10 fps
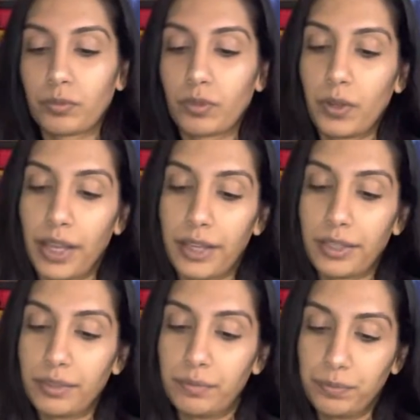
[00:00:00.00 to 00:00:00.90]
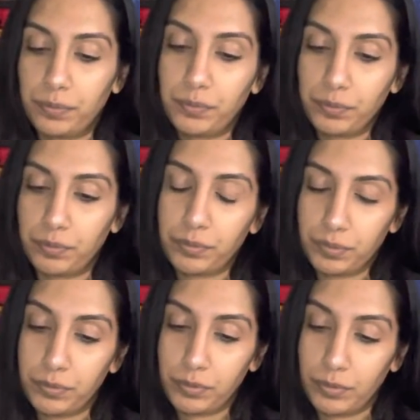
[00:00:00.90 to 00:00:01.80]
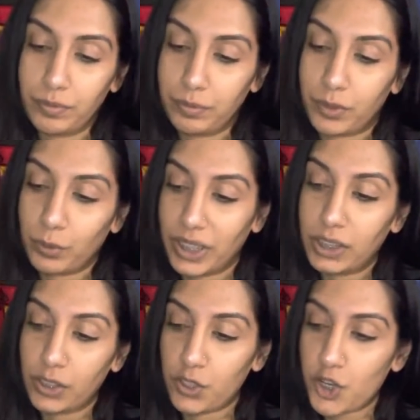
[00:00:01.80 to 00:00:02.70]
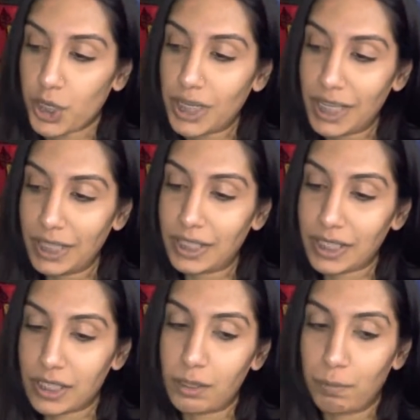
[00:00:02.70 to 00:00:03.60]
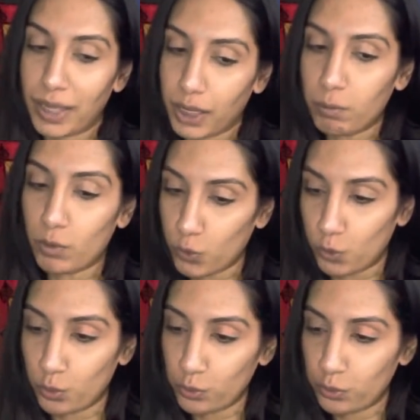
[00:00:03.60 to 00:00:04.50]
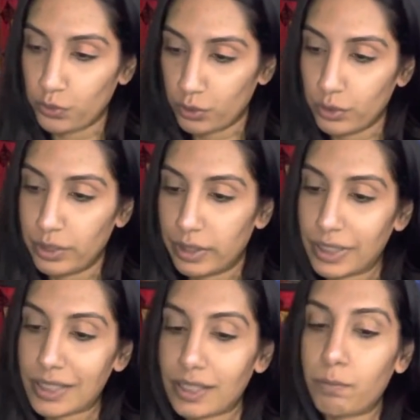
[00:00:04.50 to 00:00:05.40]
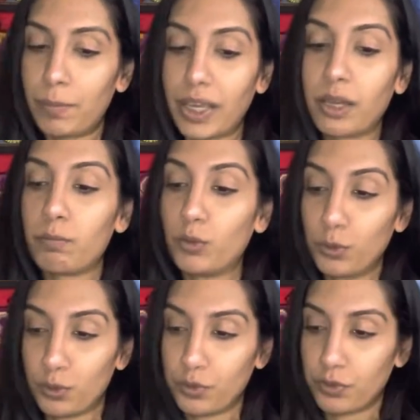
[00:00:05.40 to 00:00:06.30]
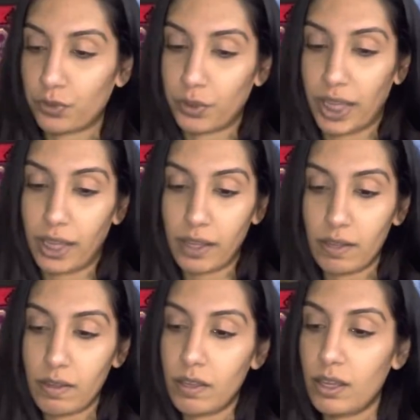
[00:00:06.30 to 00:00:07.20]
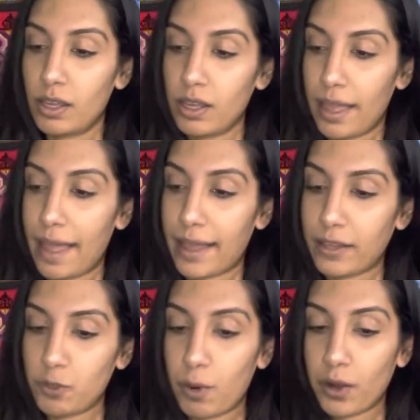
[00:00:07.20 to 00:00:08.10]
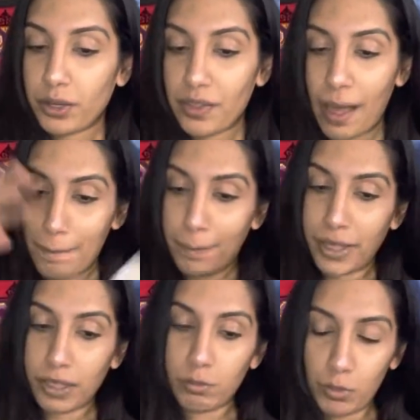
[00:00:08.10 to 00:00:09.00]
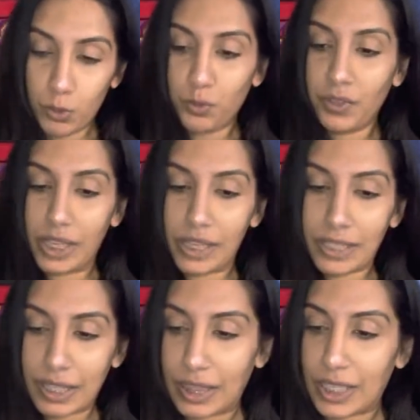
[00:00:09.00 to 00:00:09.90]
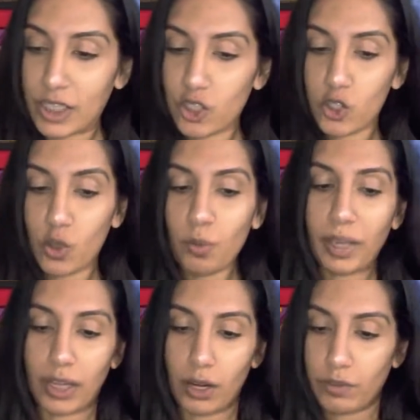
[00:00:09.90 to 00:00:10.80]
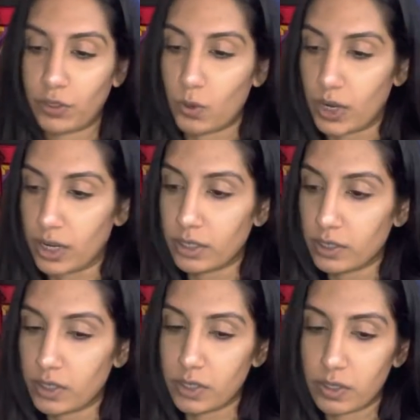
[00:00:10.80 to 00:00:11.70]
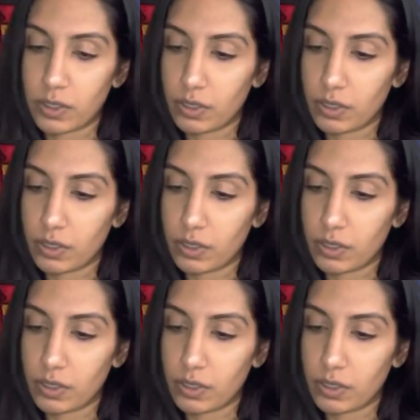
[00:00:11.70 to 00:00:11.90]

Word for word: Okay? The wheel is turning. This is a big move. This is a big move, okay? And part of that big move is this soulmate of yours.